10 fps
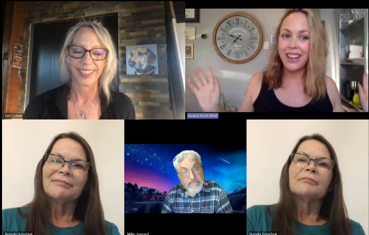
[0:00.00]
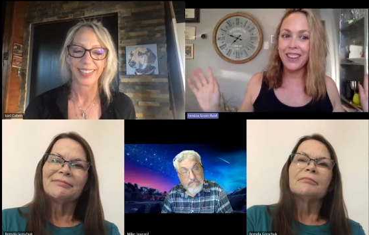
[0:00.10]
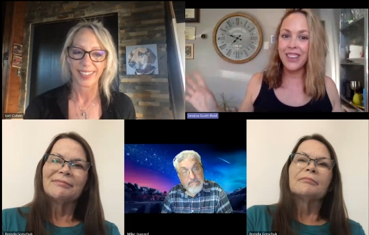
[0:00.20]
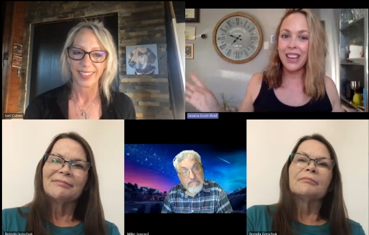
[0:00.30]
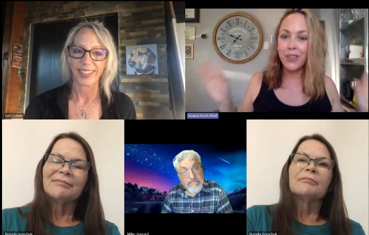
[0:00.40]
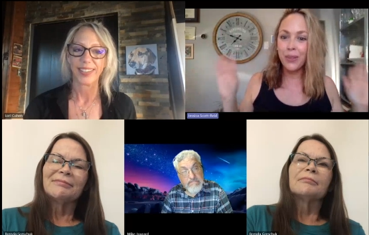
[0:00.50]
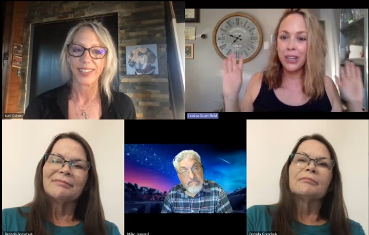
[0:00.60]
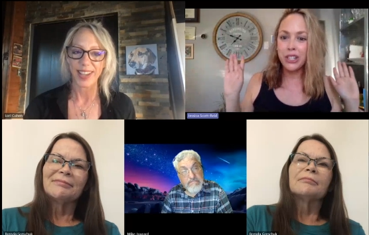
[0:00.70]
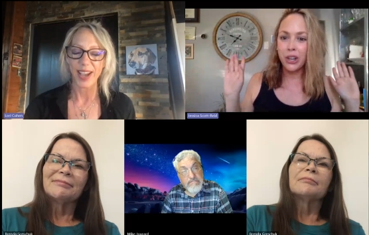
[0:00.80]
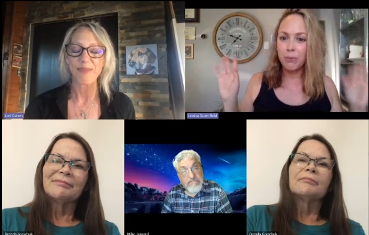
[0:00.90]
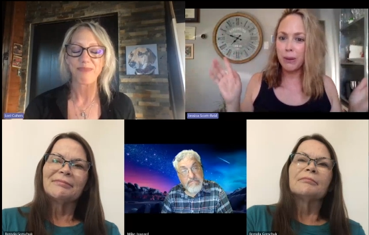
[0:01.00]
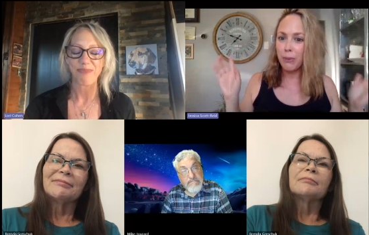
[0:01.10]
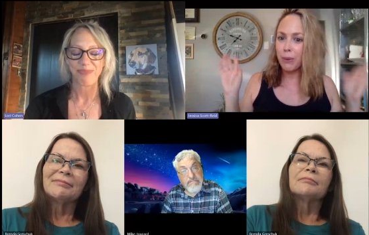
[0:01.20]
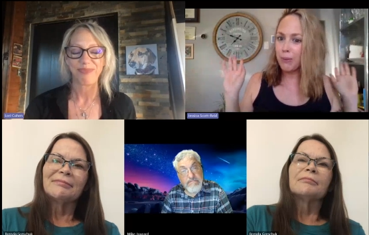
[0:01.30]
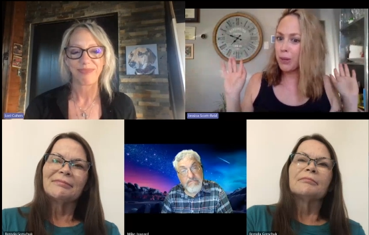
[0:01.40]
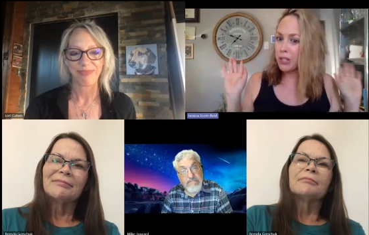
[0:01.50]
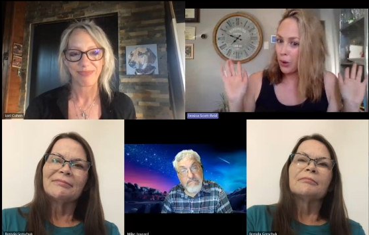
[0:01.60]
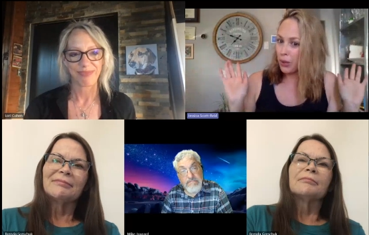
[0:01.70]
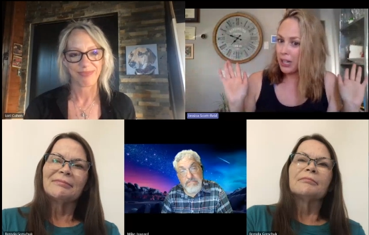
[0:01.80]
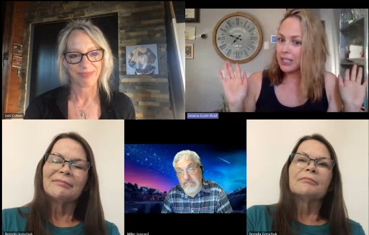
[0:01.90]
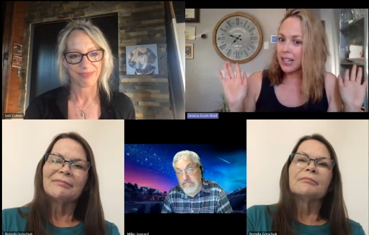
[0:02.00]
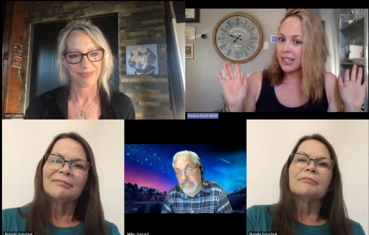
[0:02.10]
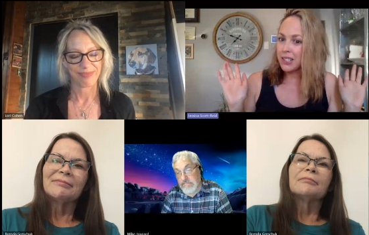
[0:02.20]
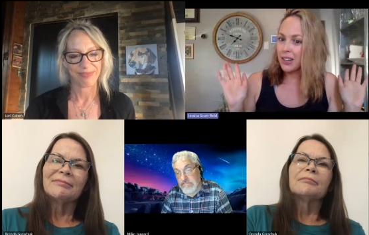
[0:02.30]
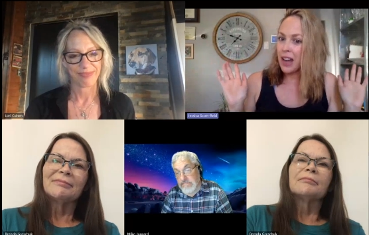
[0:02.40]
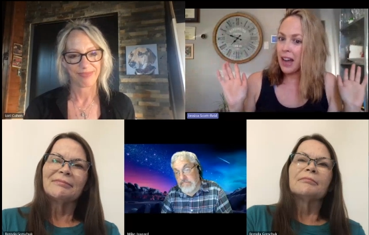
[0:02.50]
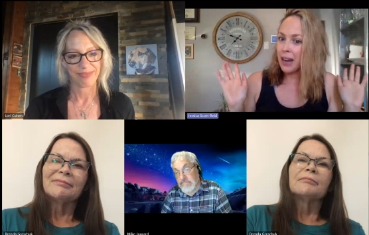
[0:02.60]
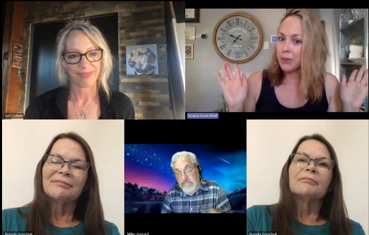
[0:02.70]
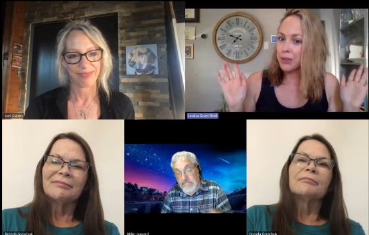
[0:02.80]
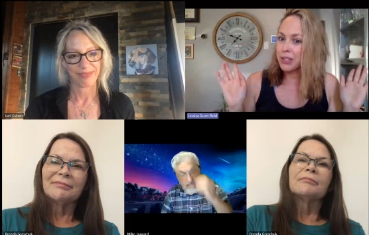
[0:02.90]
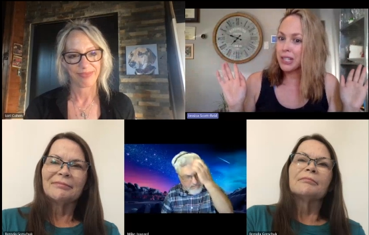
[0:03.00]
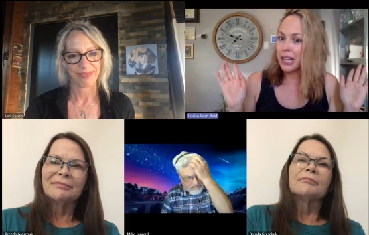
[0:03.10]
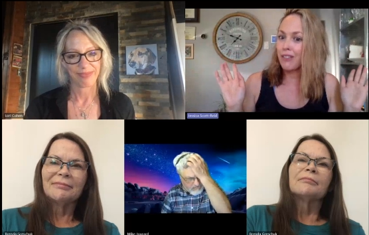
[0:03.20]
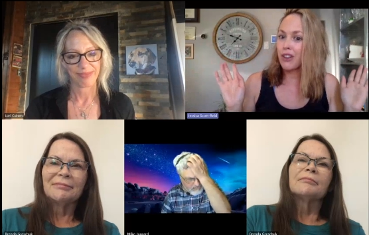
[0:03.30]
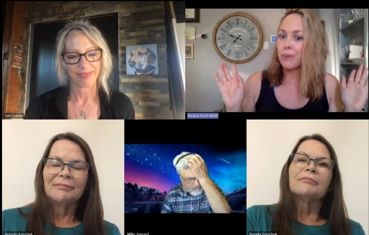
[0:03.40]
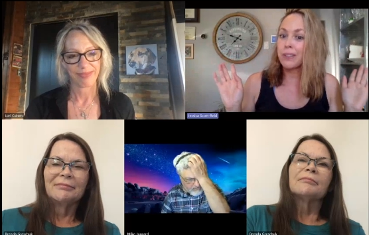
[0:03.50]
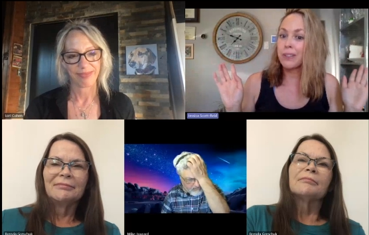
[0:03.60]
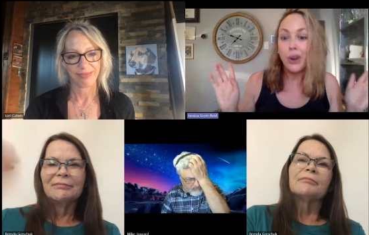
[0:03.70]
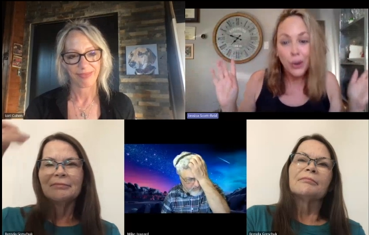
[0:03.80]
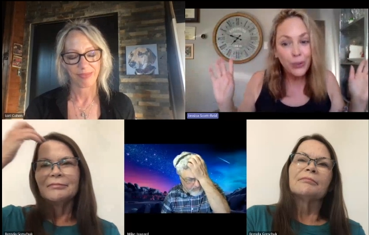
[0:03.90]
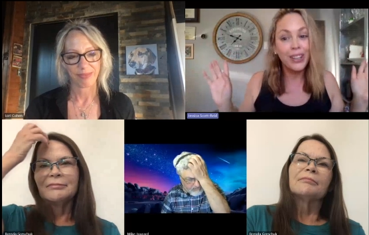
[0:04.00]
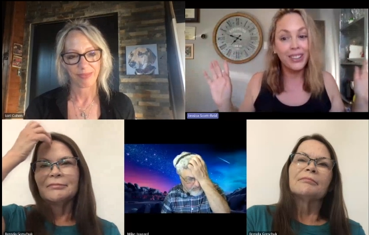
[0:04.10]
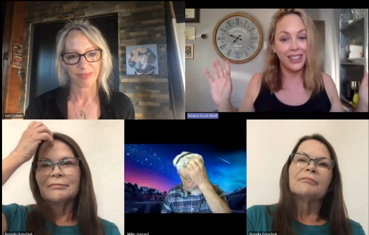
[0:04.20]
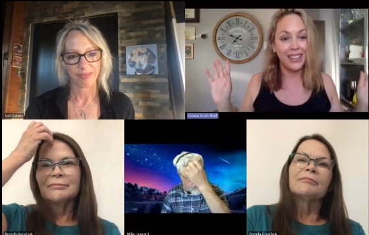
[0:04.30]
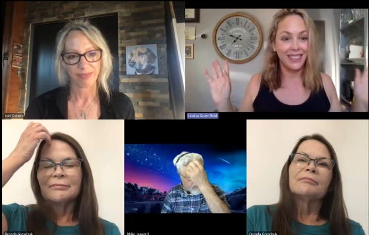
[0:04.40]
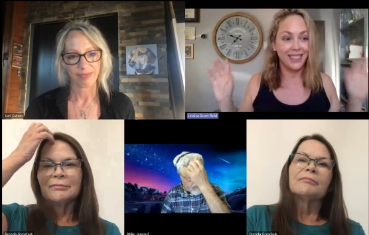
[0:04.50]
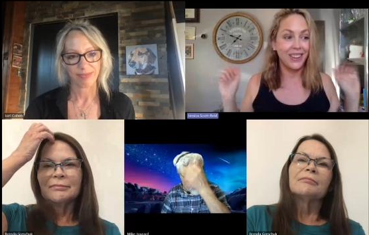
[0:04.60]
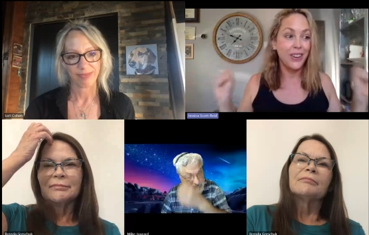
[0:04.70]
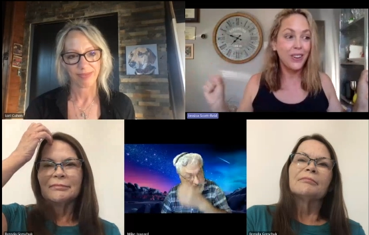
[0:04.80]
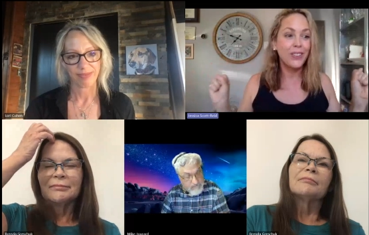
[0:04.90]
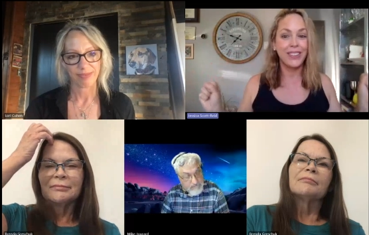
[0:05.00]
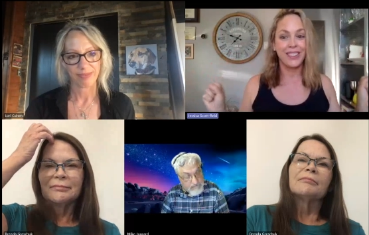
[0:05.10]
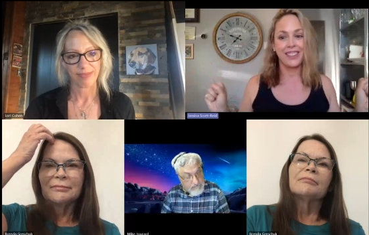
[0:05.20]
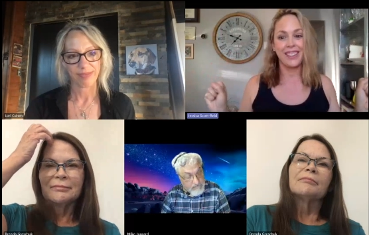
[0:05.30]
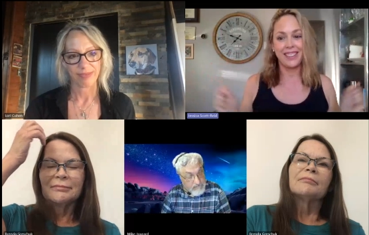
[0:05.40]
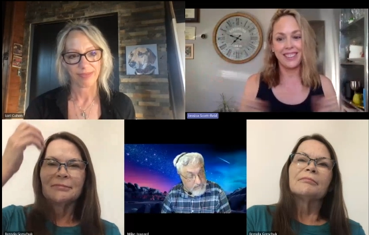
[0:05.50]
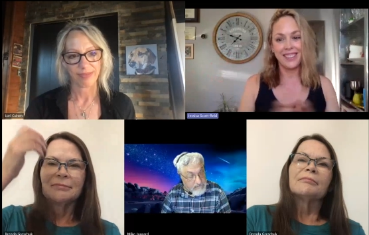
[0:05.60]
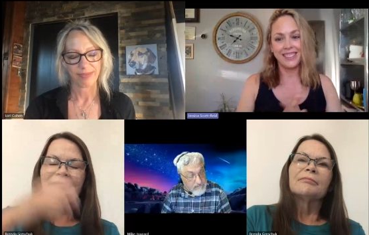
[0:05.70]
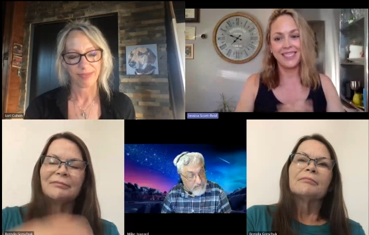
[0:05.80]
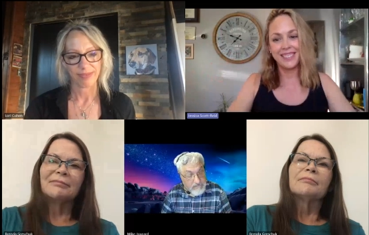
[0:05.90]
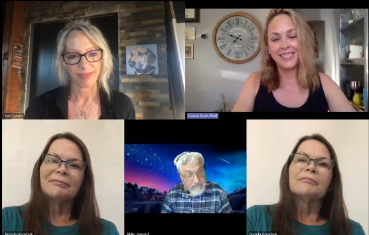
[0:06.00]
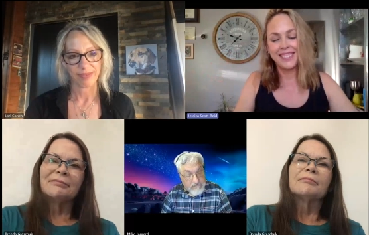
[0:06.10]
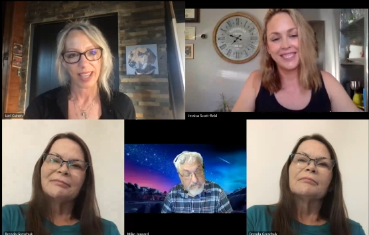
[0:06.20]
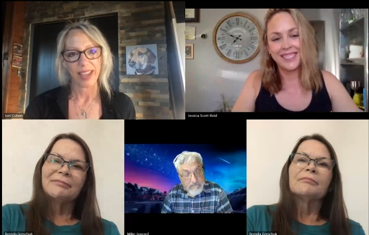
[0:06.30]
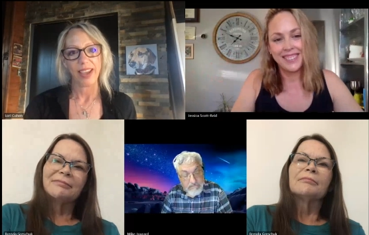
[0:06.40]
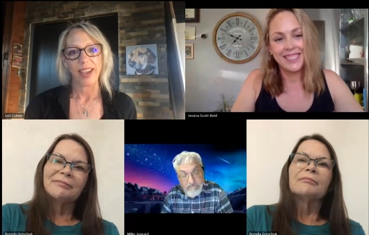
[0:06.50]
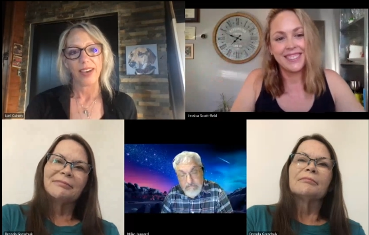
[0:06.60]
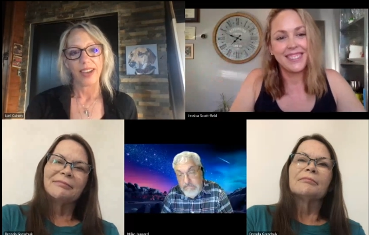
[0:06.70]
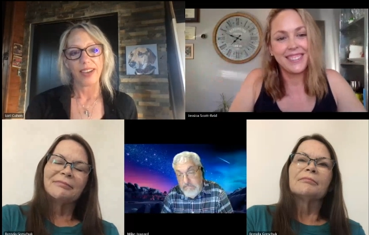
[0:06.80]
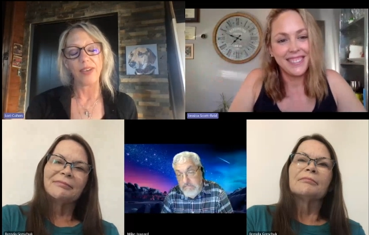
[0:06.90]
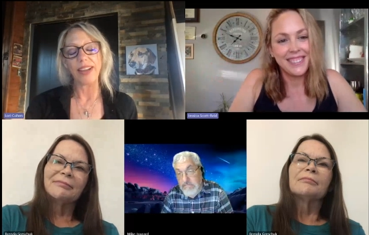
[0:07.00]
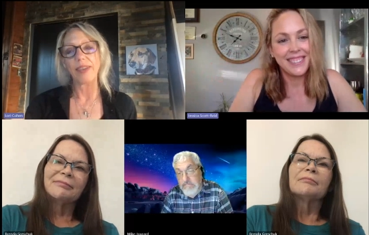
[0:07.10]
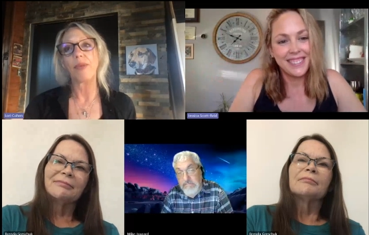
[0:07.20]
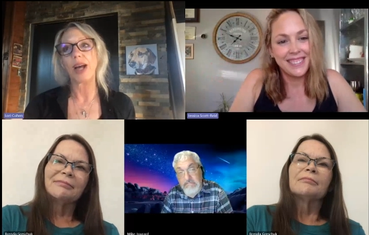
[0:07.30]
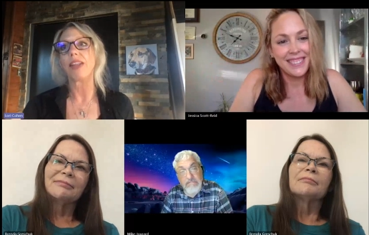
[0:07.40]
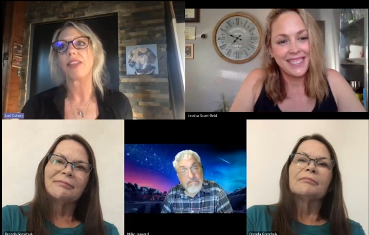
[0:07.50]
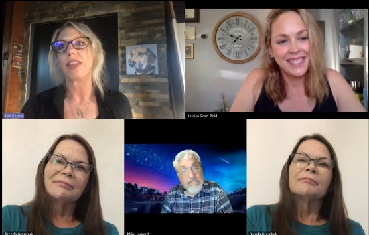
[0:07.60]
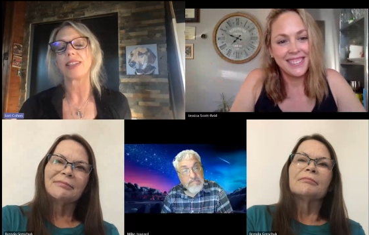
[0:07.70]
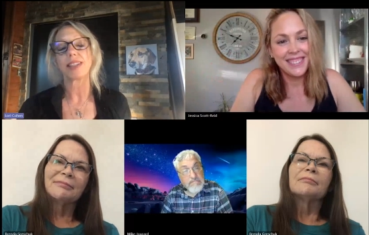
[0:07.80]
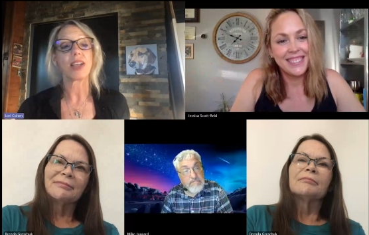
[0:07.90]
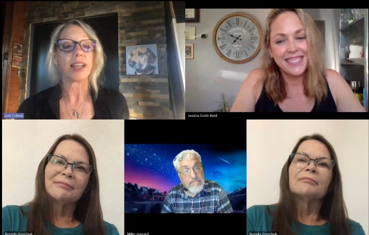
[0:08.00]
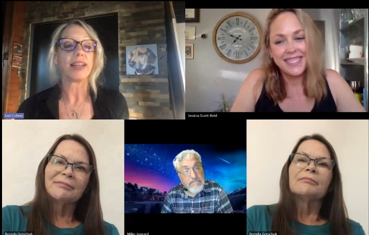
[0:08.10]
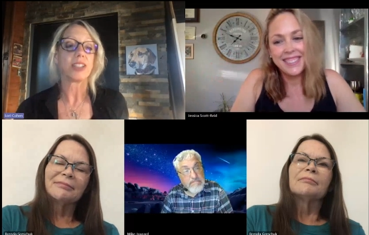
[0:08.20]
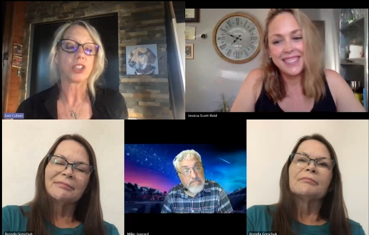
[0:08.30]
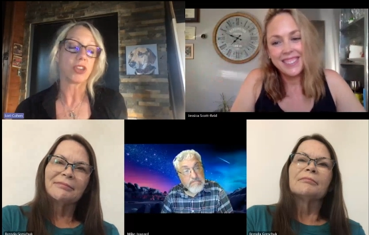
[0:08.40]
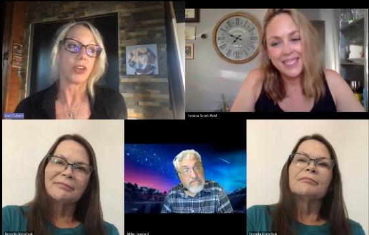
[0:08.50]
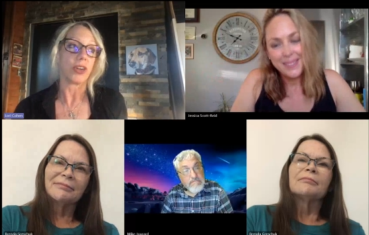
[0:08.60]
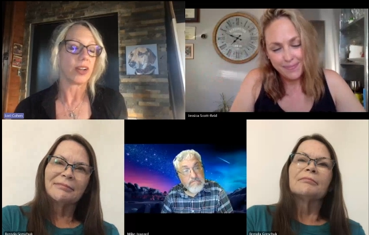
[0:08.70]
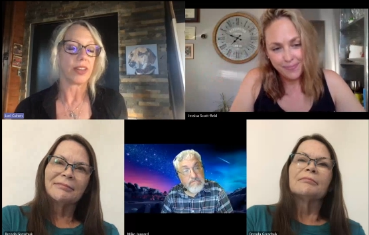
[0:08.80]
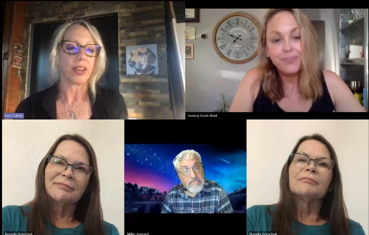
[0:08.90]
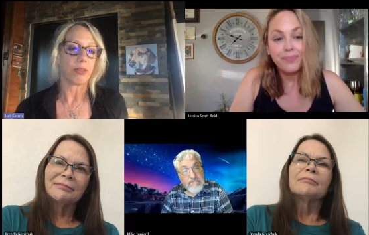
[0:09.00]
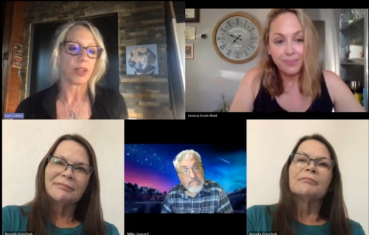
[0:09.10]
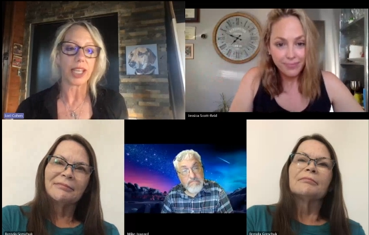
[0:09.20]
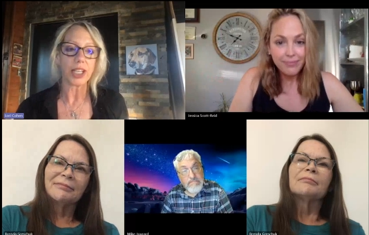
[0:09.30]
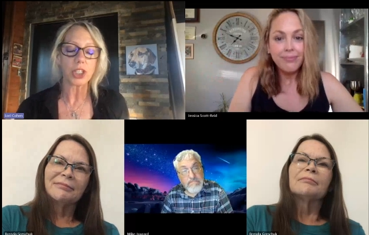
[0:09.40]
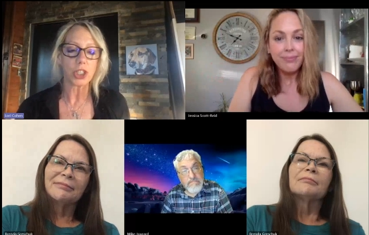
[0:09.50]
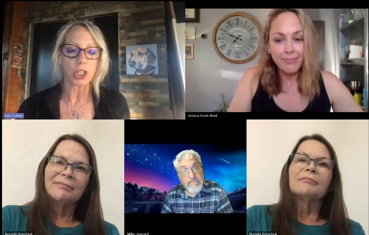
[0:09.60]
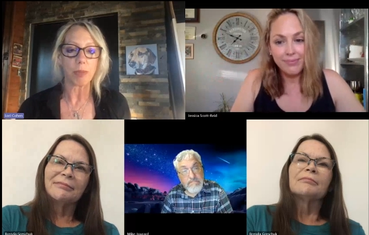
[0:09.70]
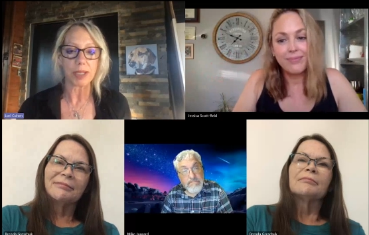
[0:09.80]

Speaker 1: a minute, maybe yeah. we don't maybe we don't need tests on animals to save humans. Oh really?
Speaker 2: Oh really? It, it, well, that's and it's true. The relationship